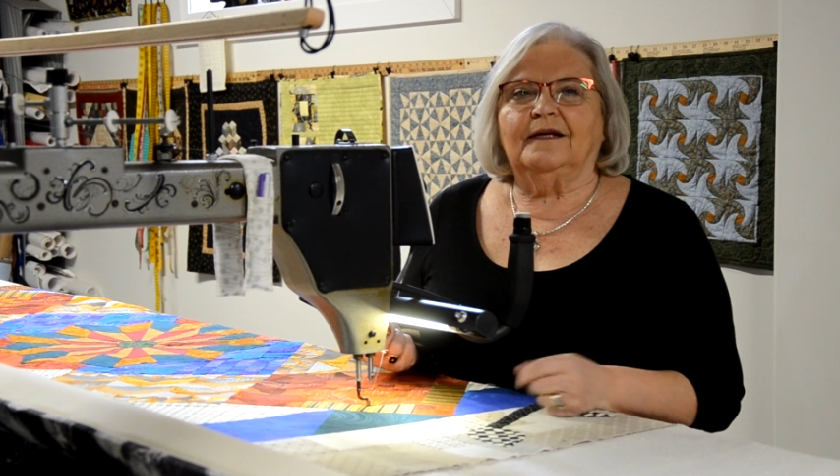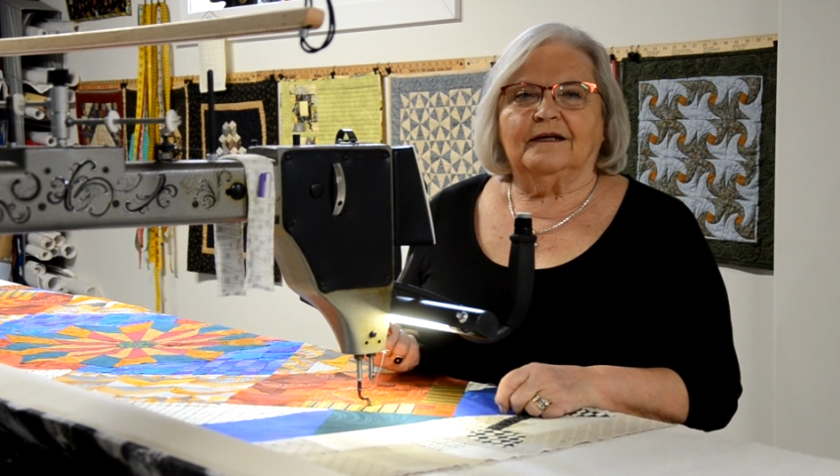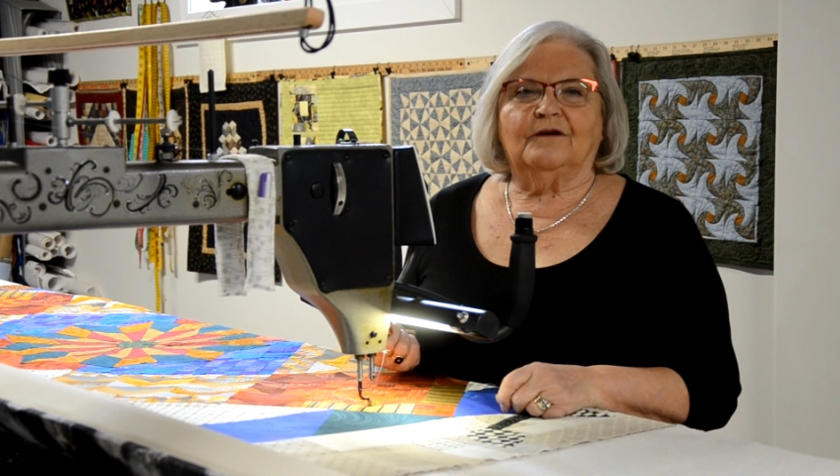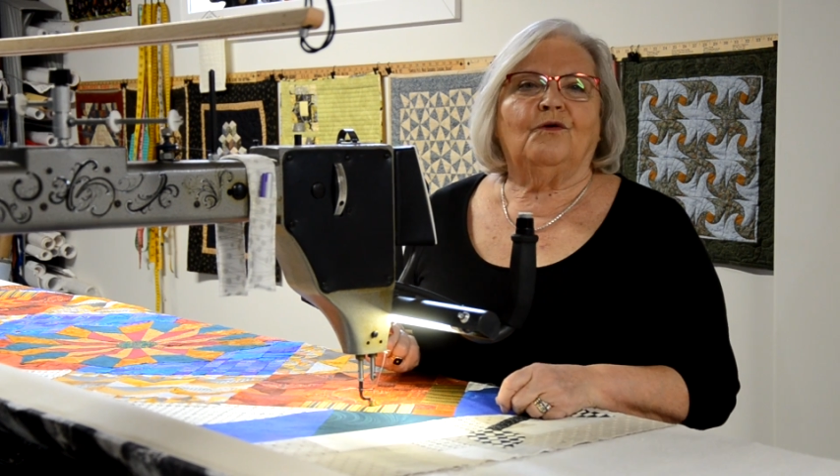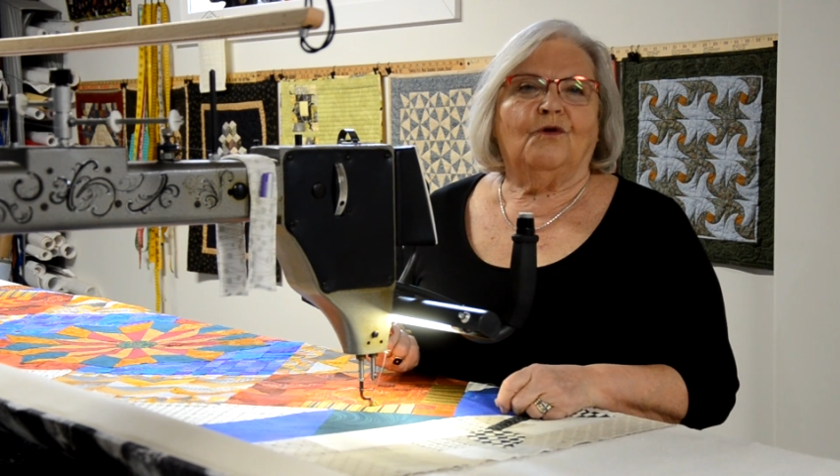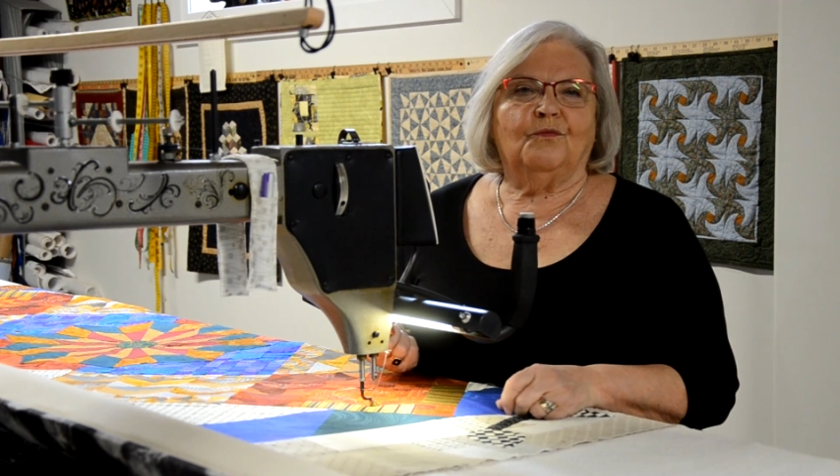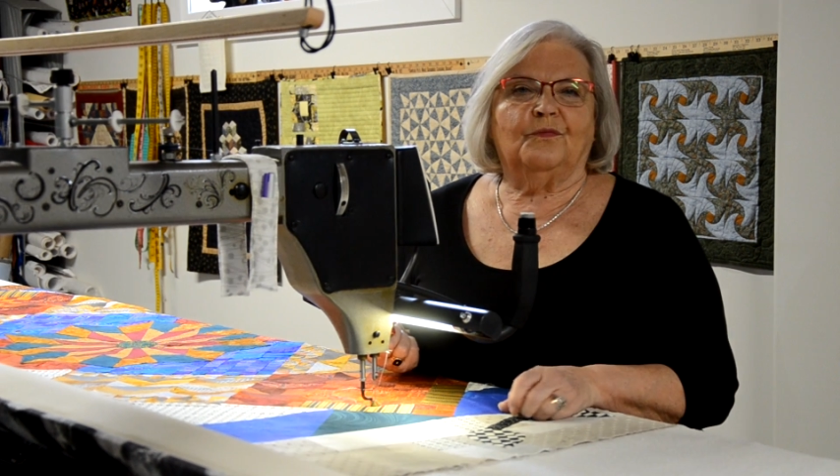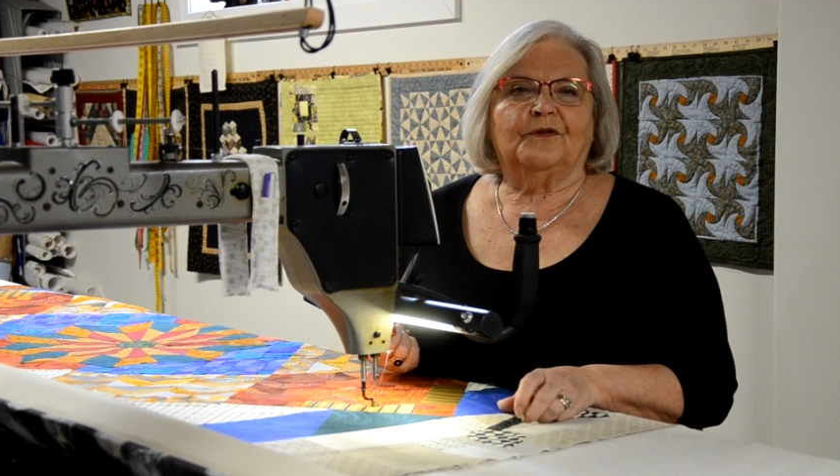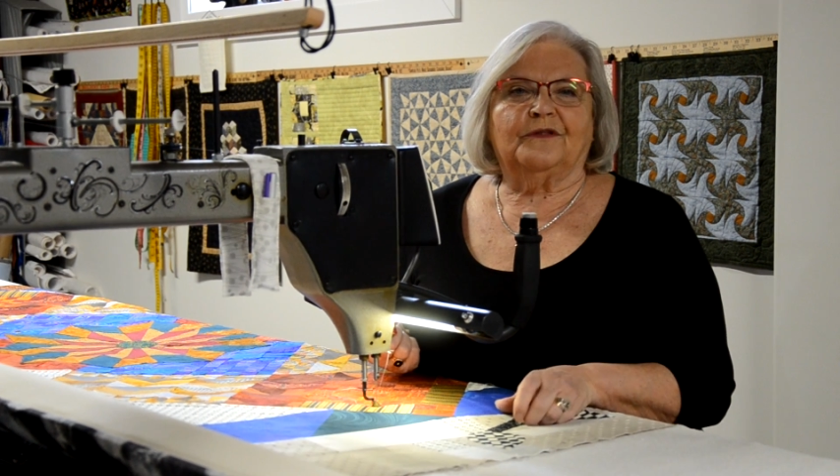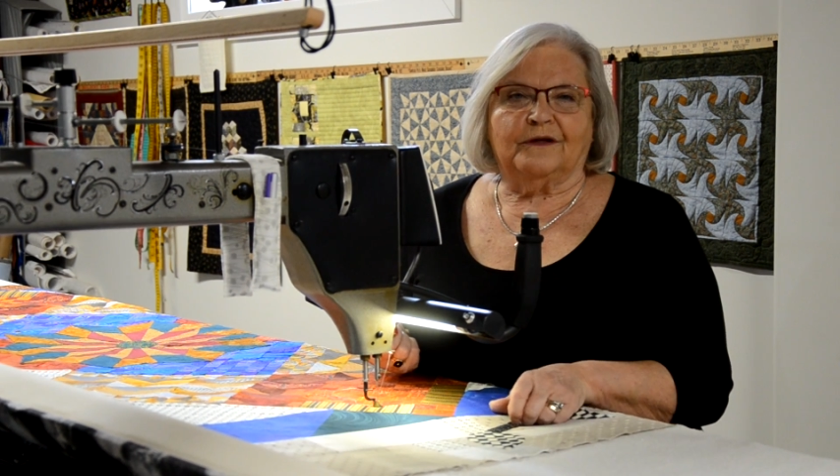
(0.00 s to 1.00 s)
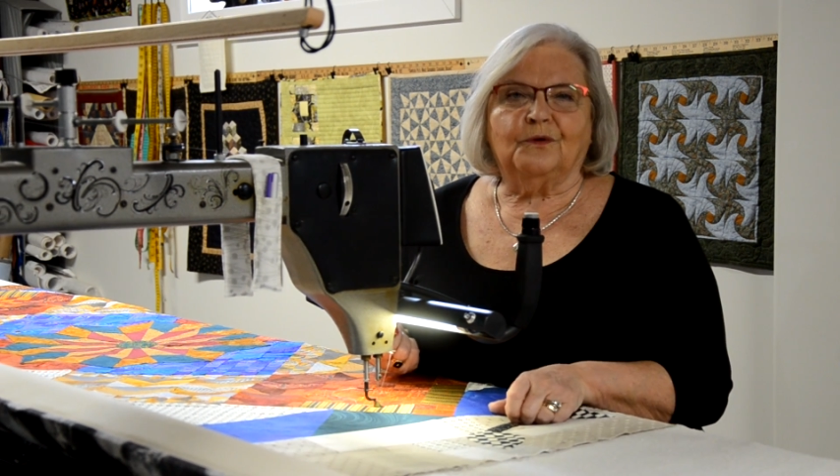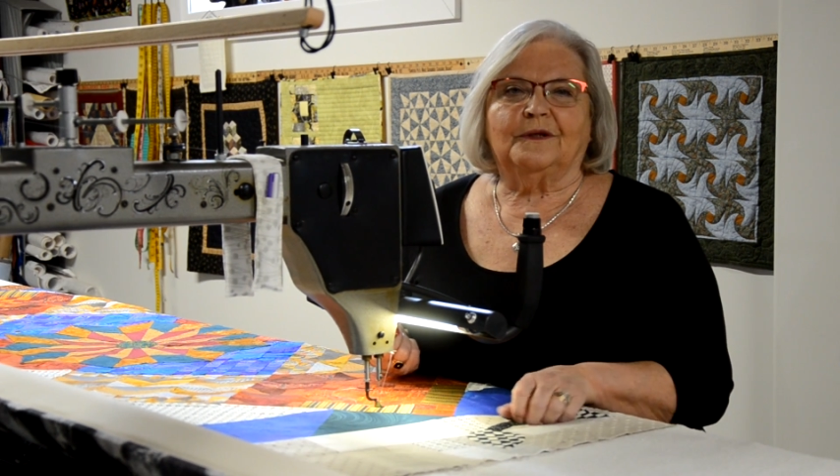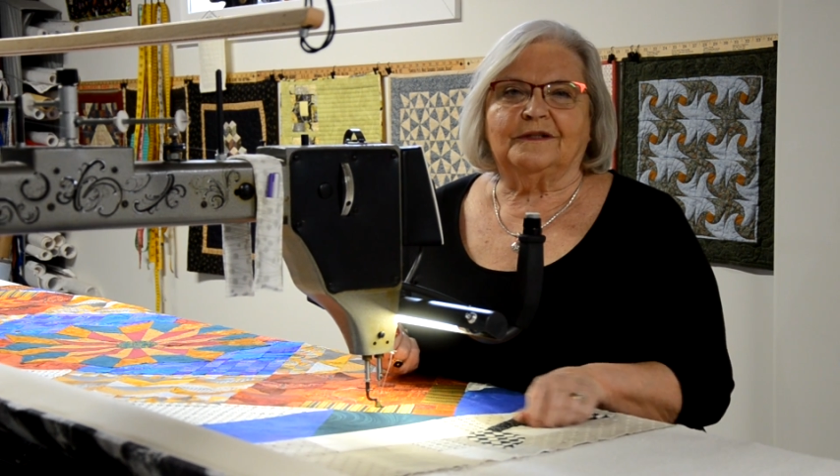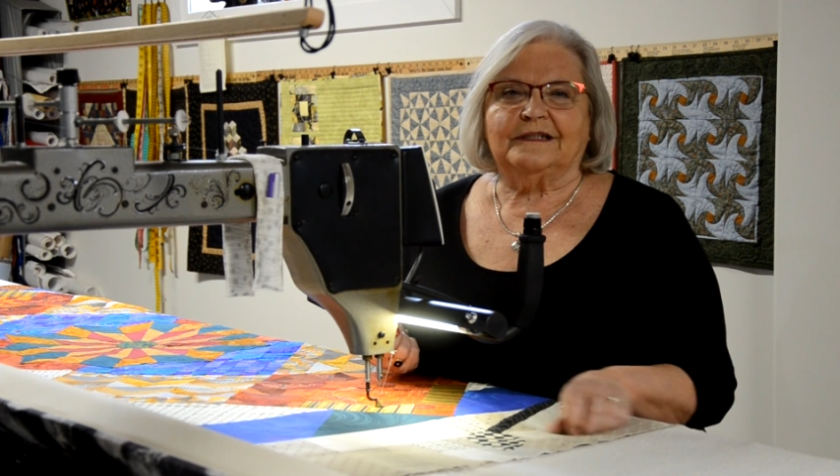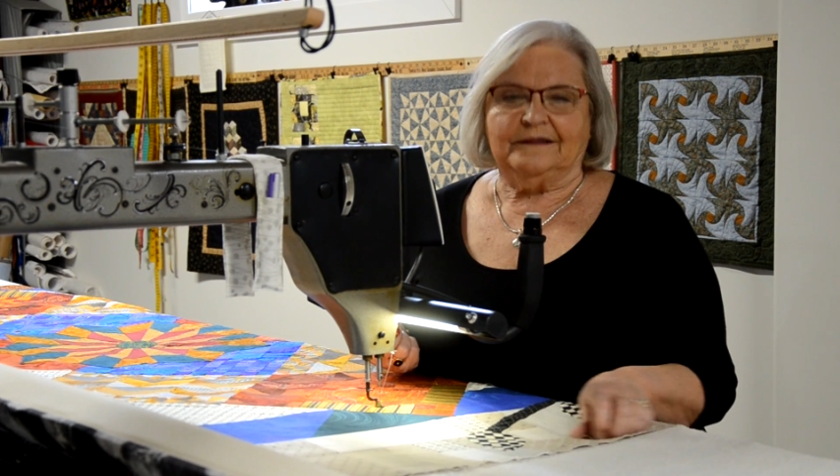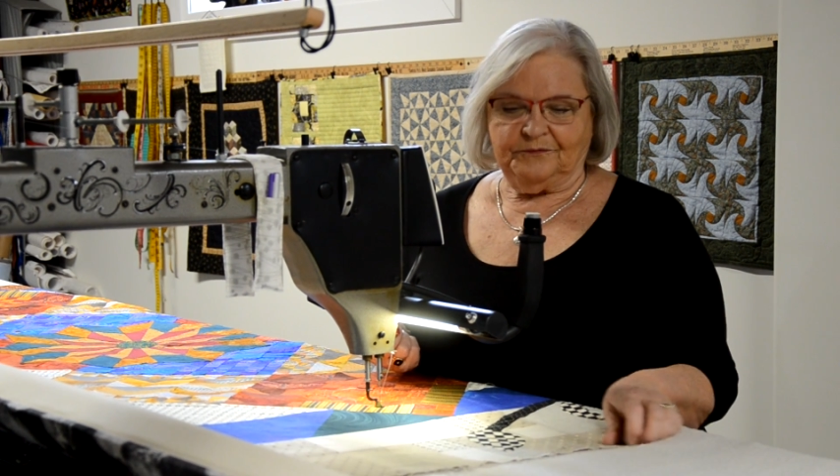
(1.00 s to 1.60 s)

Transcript: go home with it quilted.